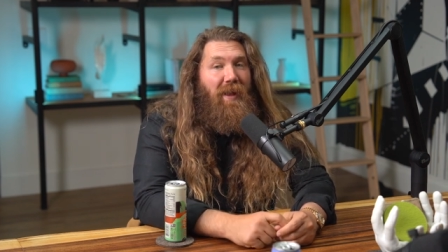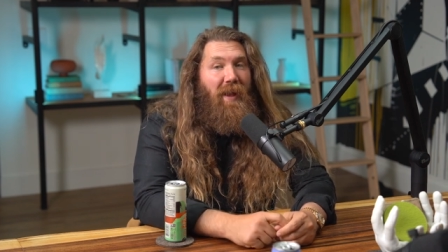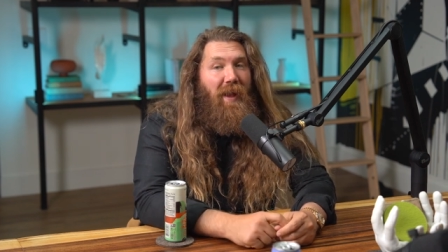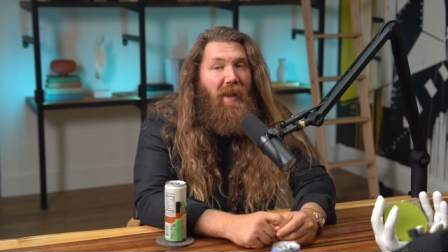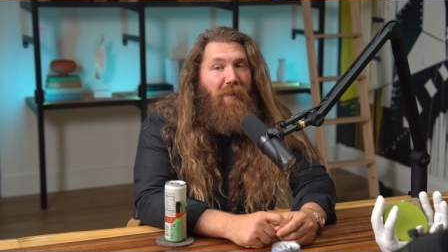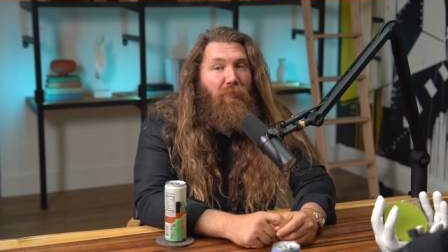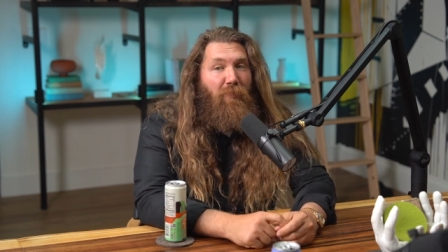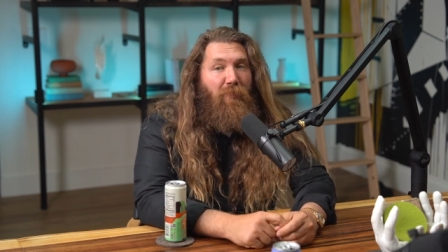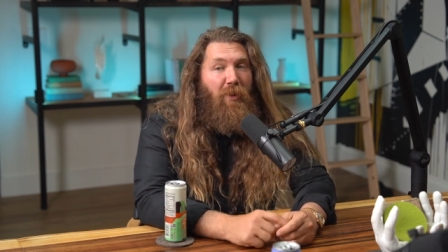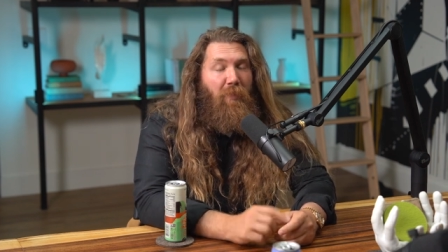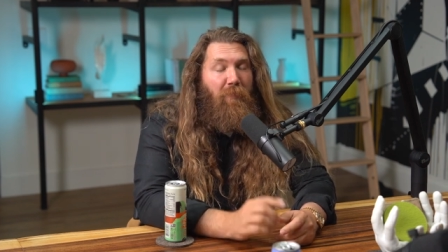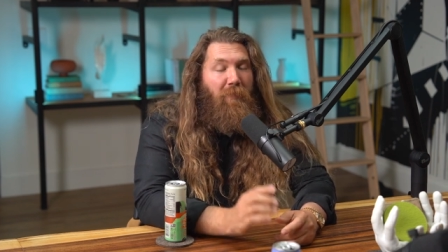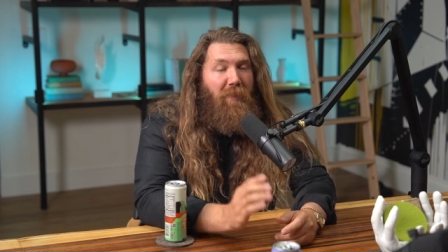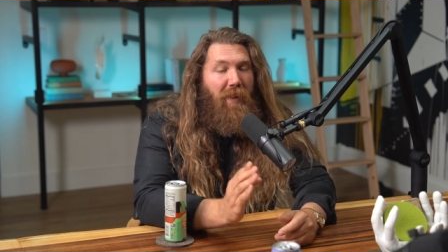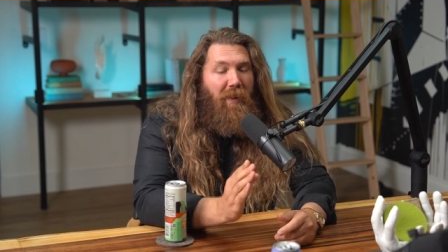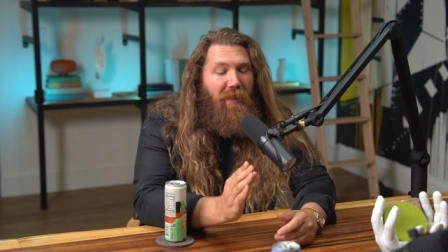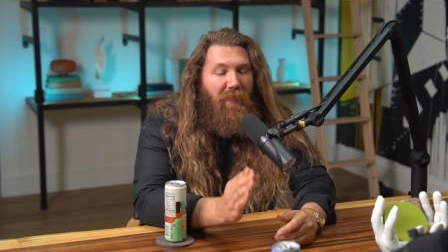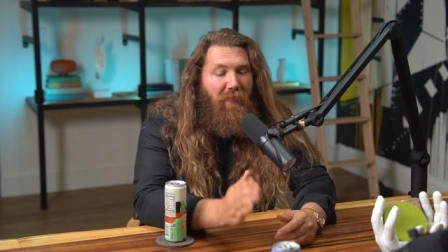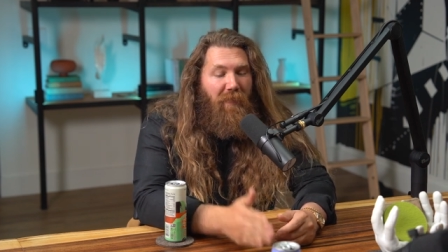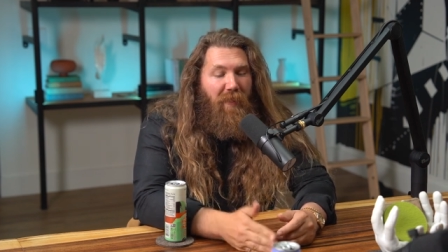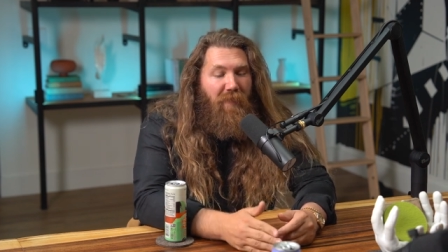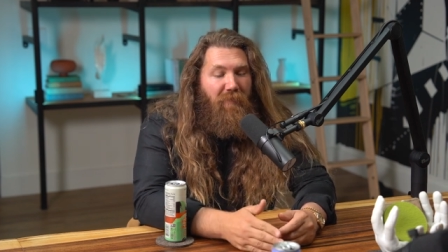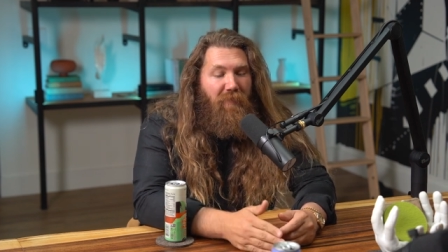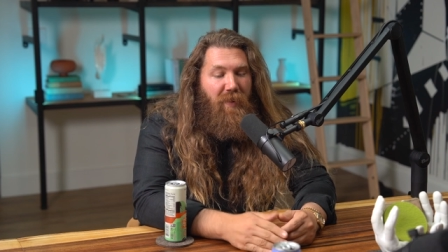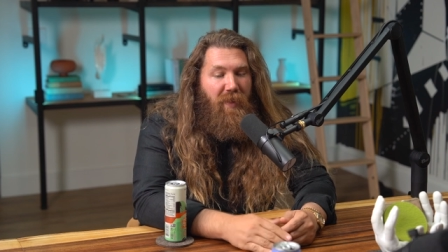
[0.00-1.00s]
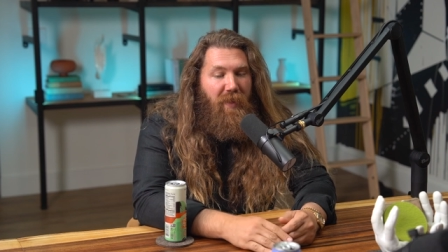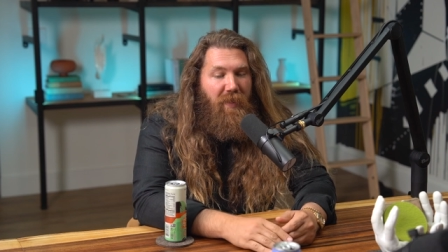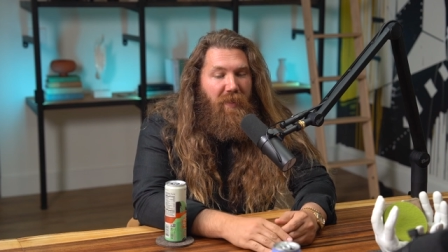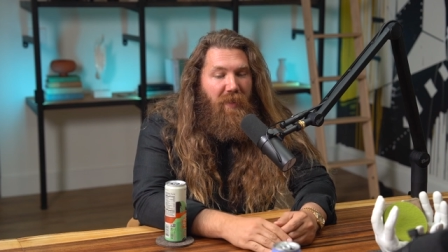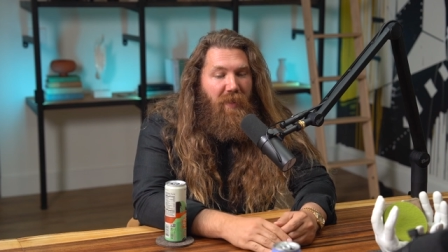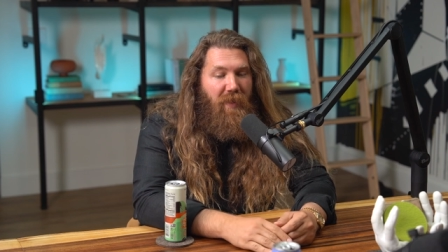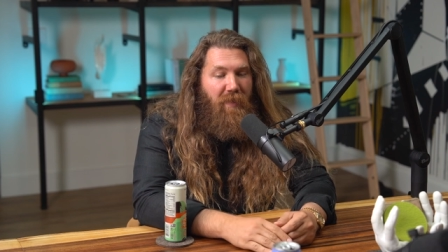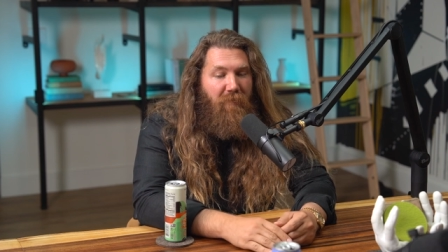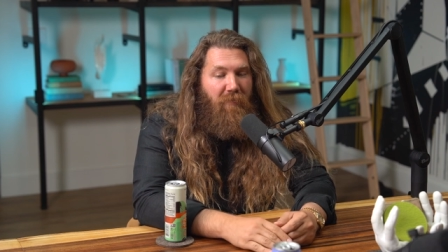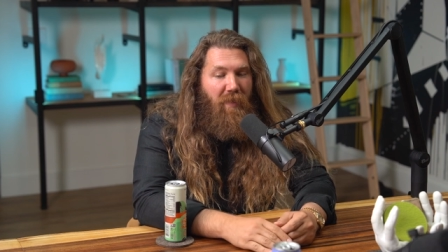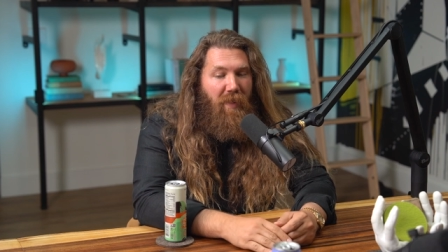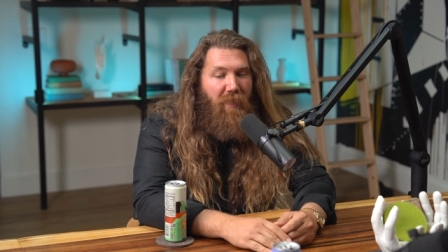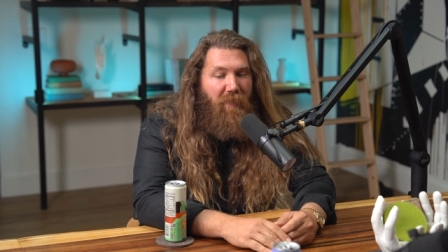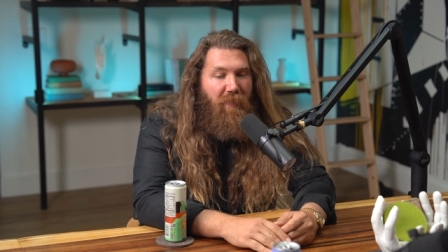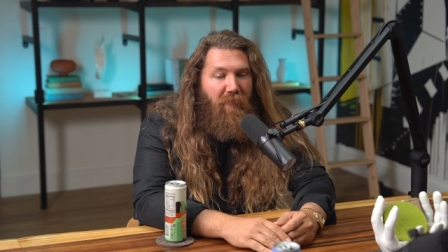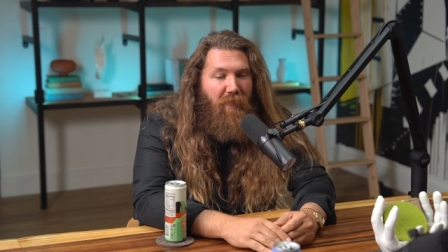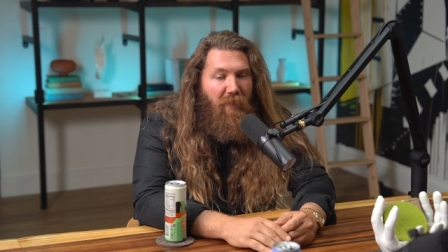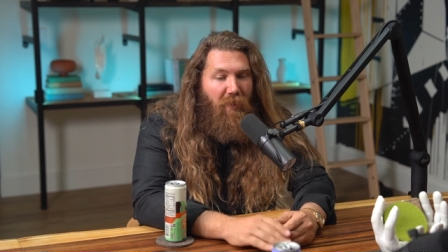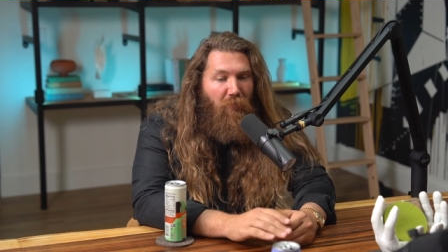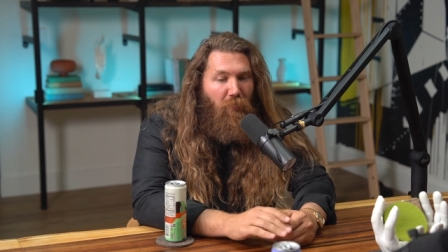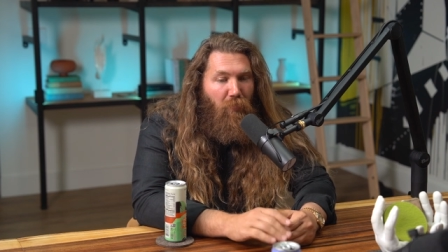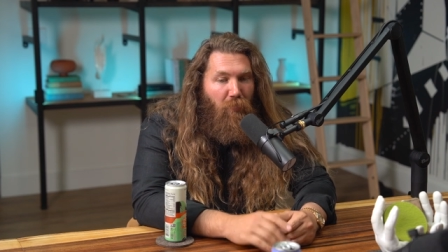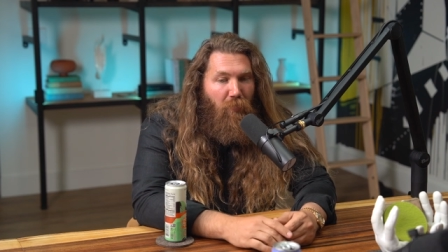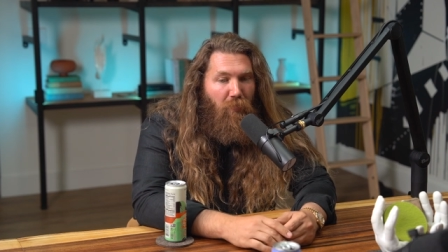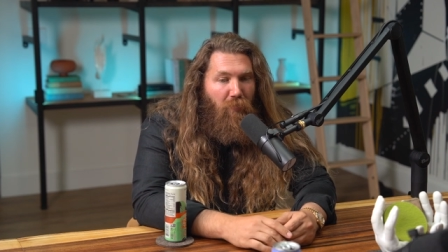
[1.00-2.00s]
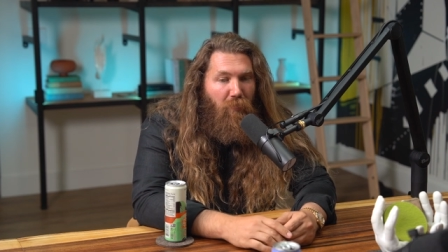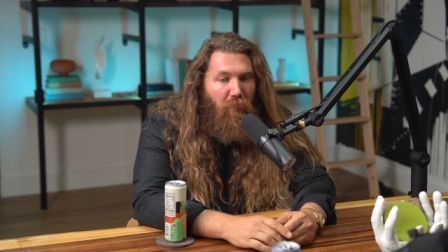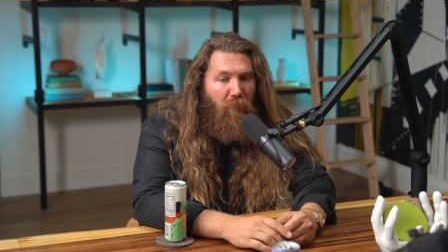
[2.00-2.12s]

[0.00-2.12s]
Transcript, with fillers: And we opened at 11 a.m., and there